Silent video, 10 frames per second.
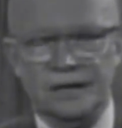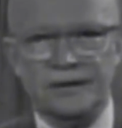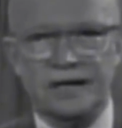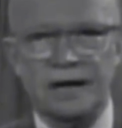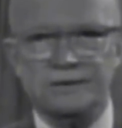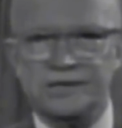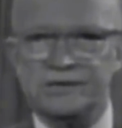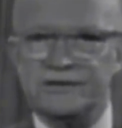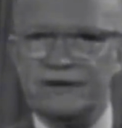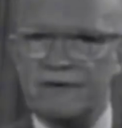In the
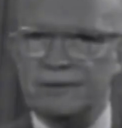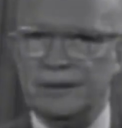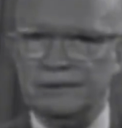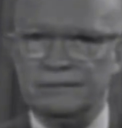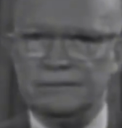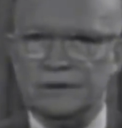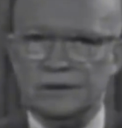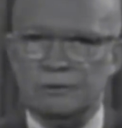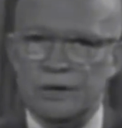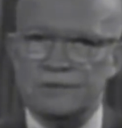councils of government,
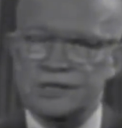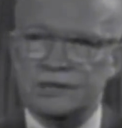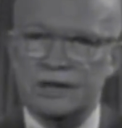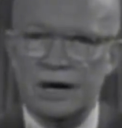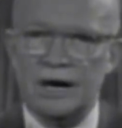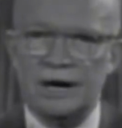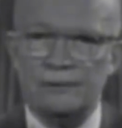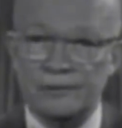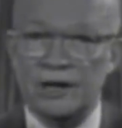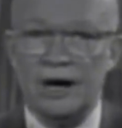we must
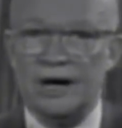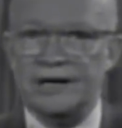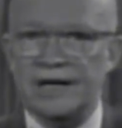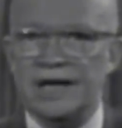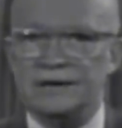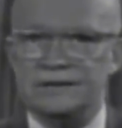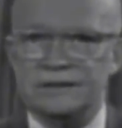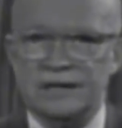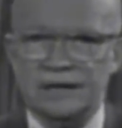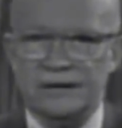guard
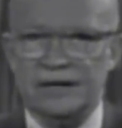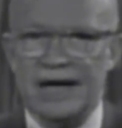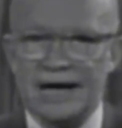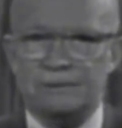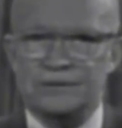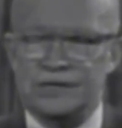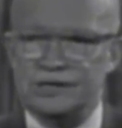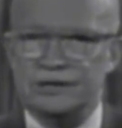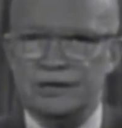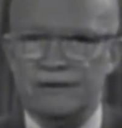against the
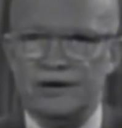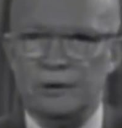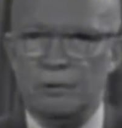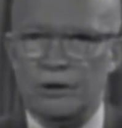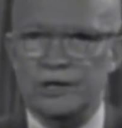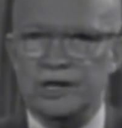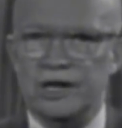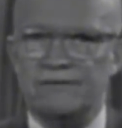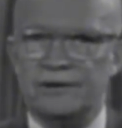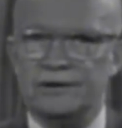acquisition of
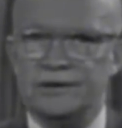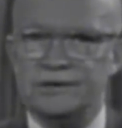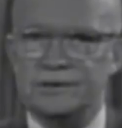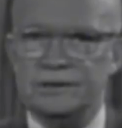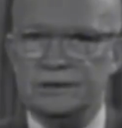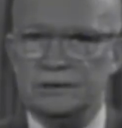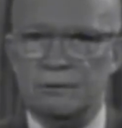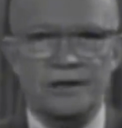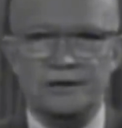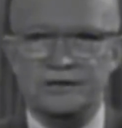unwarranted influence,
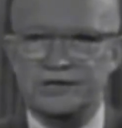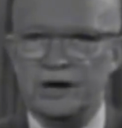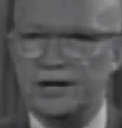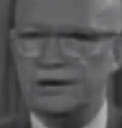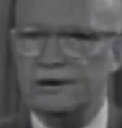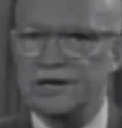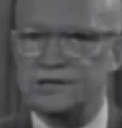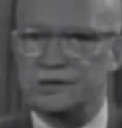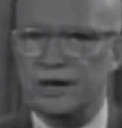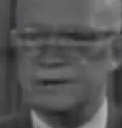whether sought or
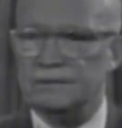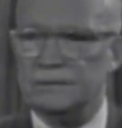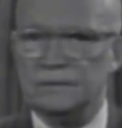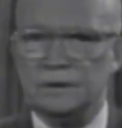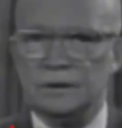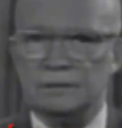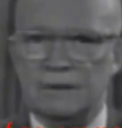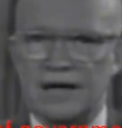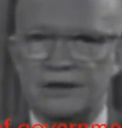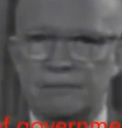unsought,
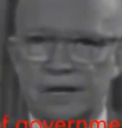by the